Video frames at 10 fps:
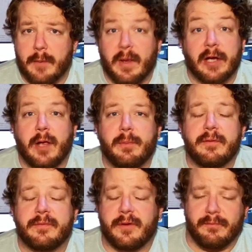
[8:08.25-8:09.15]
A couple
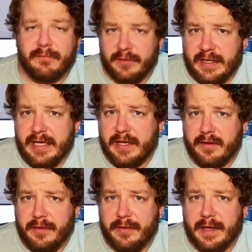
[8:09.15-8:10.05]
of
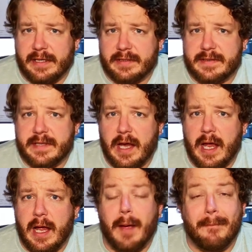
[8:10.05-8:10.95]
convenient things
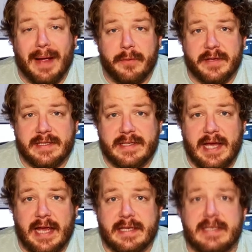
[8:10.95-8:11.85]
about this
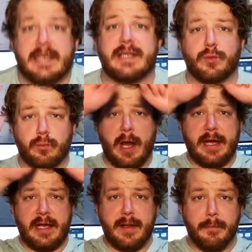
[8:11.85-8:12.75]
tent is
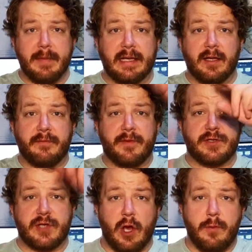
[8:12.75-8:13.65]
right in the middle of the
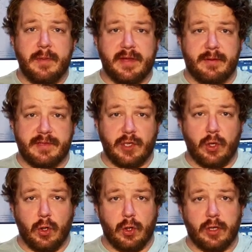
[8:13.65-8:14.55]
dome, there is a
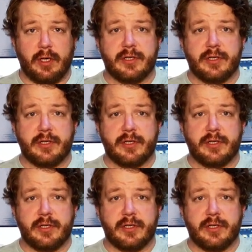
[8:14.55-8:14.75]
hook.